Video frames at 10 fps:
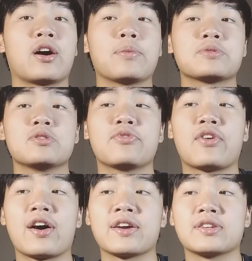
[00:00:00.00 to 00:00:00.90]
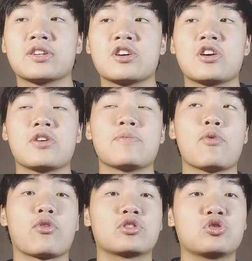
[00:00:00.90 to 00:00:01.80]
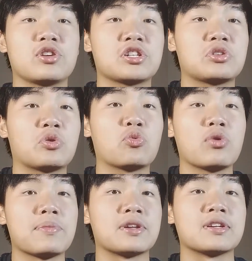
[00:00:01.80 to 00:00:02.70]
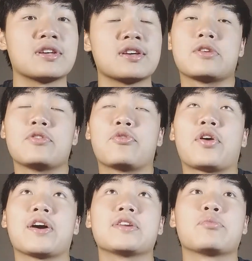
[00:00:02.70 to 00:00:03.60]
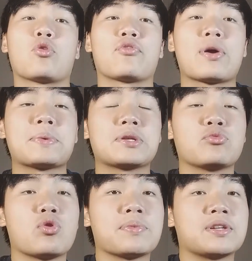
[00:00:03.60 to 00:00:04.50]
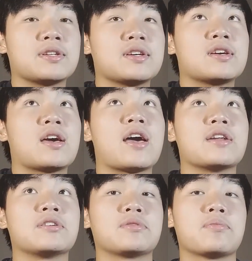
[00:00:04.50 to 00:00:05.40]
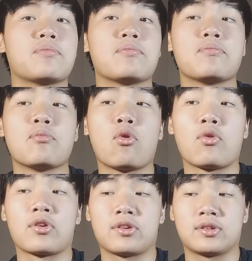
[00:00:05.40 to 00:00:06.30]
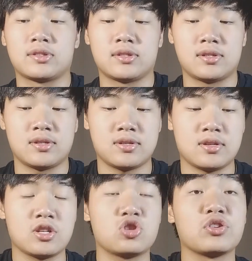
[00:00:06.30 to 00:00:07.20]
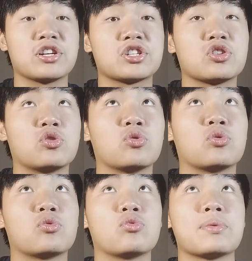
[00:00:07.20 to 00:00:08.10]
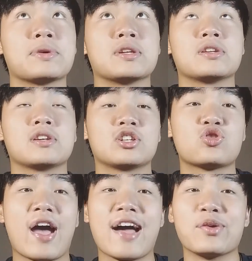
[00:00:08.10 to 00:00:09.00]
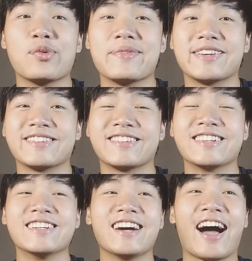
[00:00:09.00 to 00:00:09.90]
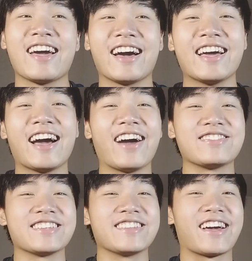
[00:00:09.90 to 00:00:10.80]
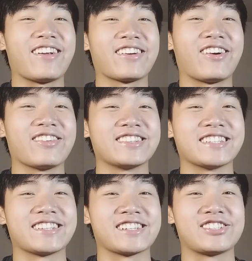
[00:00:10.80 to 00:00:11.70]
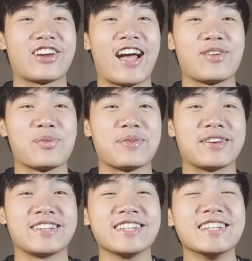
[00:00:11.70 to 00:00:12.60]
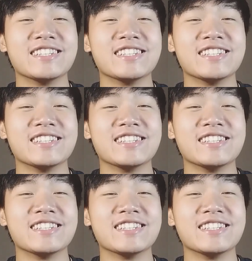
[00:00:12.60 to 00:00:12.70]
helps you find more traditional women. You find more feminine women and more traditional women, trad women. I've seen that, like, all over TikTok, trad women.